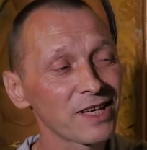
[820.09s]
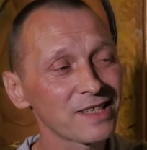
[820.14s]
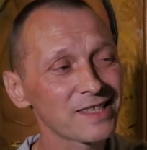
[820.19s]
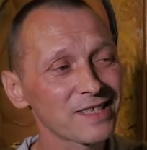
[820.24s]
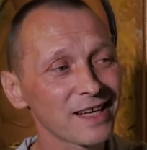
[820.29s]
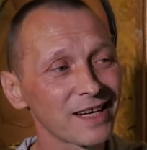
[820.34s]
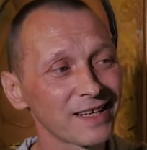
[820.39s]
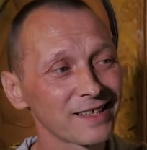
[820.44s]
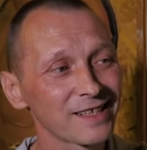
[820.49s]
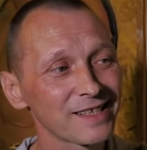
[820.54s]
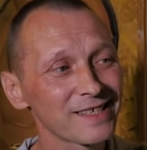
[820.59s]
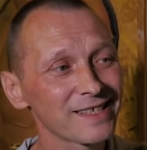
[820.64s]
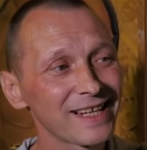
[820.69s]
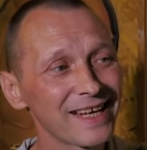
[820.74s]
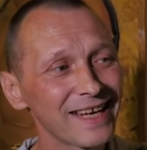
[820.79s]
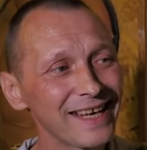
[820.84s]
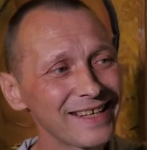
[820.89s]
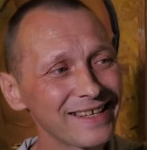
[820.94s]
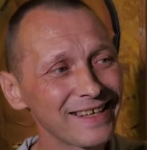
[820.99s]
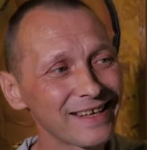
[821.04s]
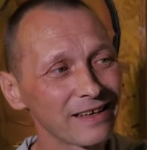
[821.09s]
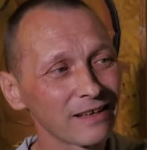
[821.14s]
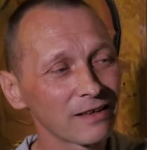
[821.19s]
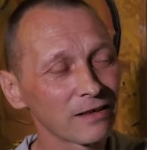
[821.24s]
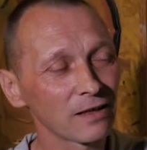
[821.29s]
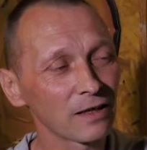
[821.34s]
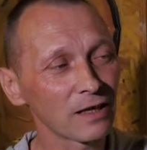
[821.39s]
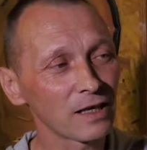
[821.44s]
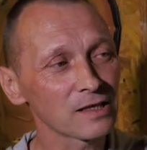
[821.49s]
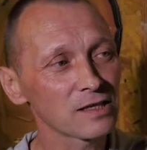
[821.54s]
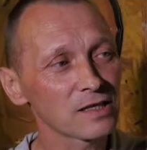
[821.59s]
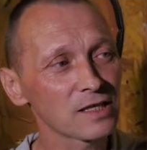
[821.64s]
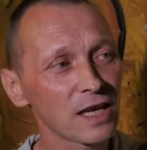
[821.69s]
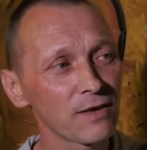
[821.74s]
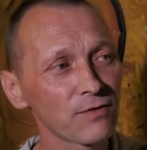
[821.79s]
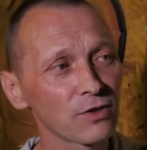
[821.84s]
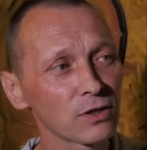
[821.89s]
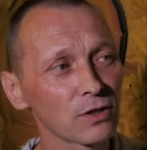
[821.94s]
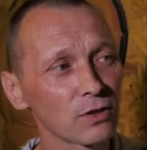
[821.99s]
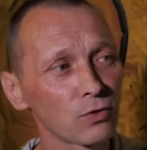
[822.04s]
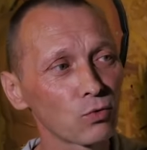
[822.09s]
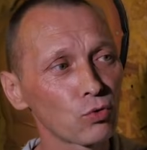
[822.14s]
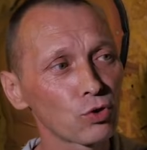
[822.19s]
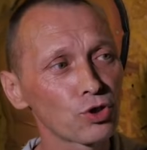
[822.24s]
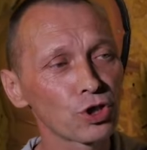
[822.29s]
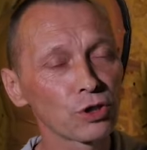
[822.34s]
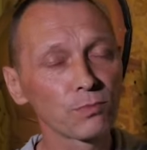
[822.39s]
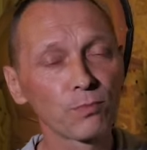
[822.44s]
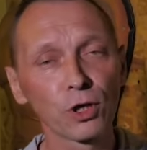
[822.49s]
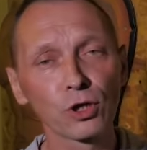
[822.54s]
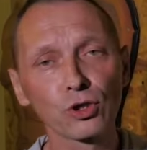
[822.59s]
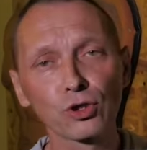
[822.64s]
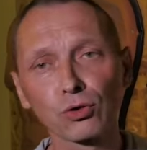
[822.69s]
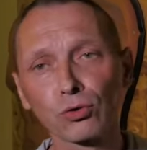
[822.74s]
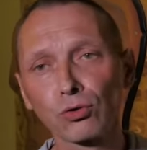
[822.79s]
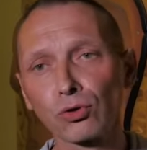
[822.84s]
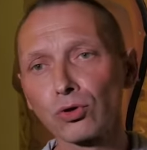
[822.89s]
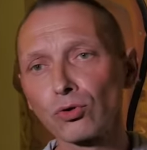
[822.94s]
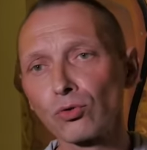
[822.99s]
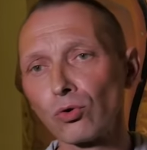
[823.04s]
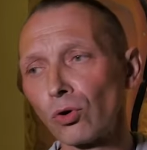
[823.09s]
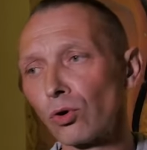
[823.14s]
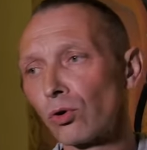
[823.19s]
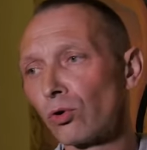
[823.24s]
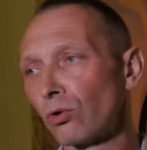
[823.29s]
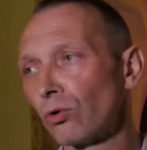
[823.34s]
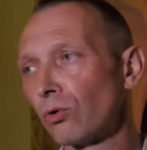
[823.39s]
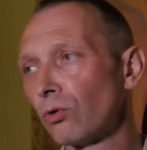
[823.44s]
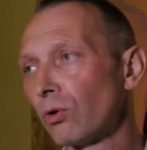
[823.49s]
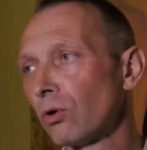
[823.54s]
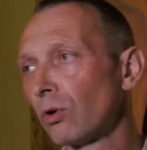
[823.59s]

the Soviet legacy left a very large school.